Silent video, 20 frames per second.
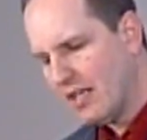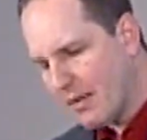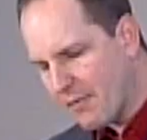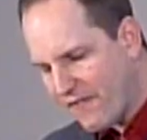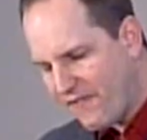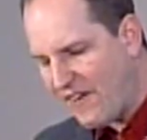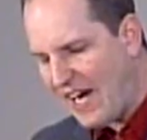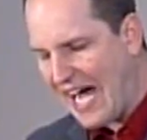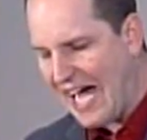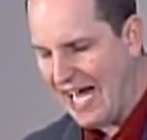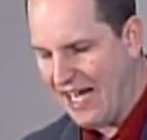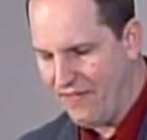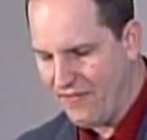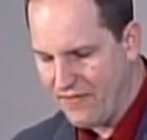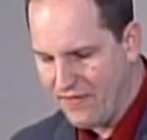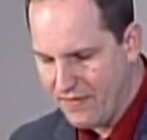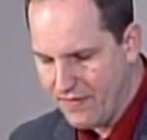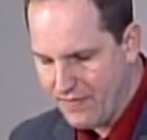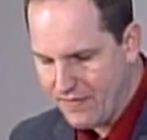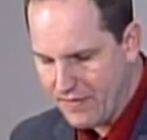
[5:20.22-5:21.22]
Number five,
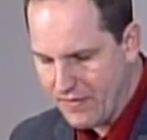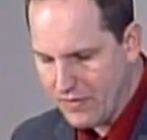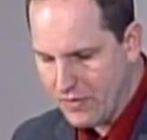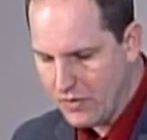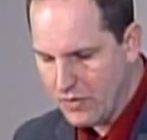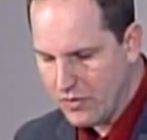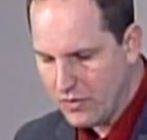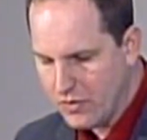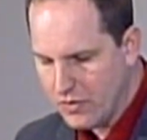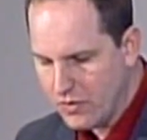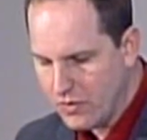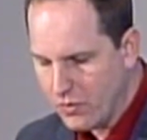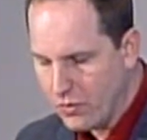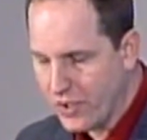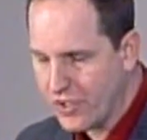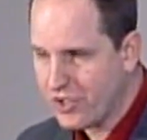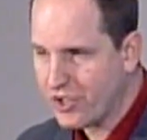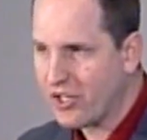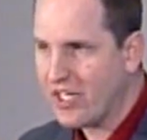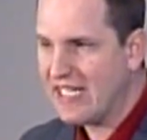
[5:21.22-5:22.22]

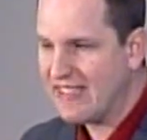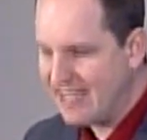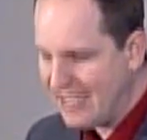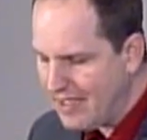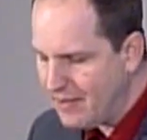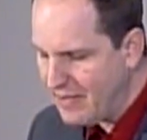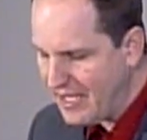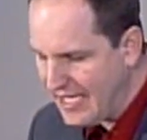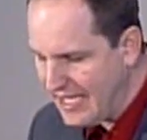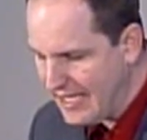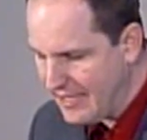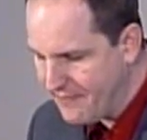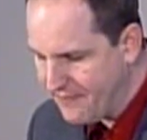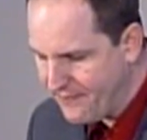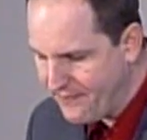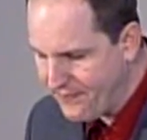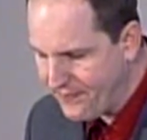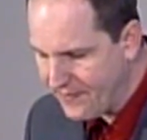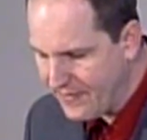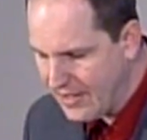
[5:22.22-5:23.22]
what does a great team need?
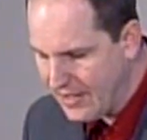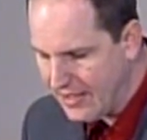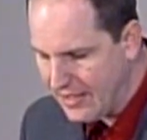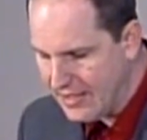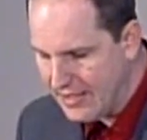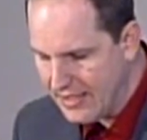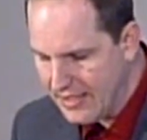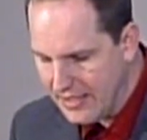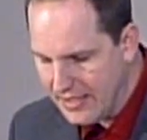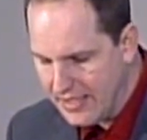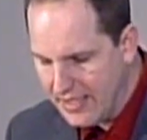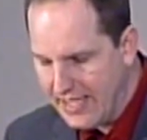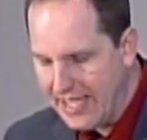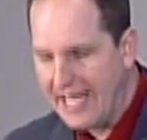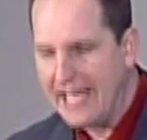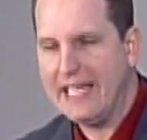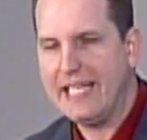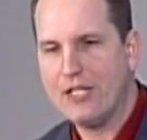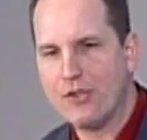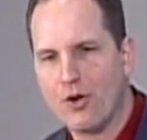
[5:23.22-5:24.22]

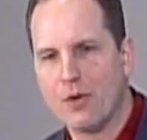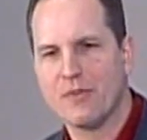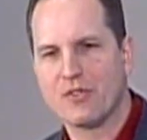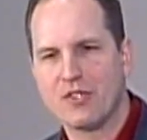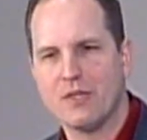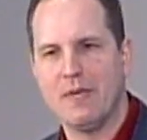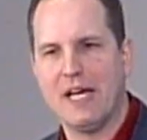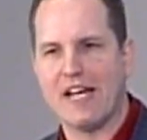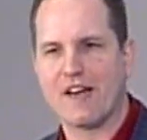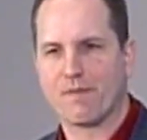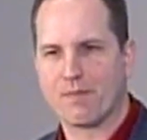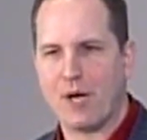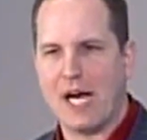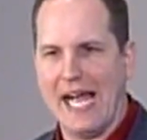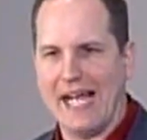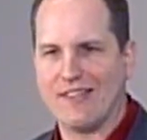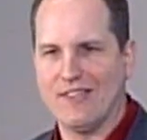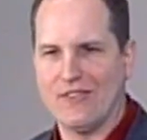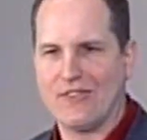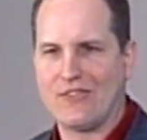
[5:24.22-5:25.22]
An enormous amount of
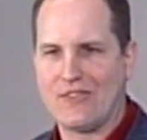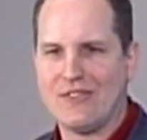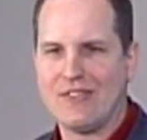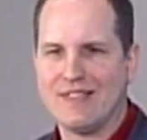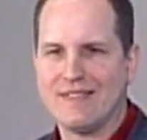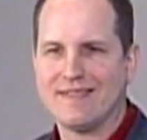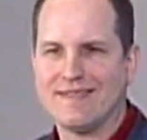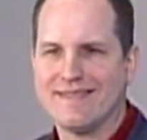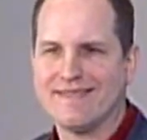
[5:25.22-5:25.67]
practice.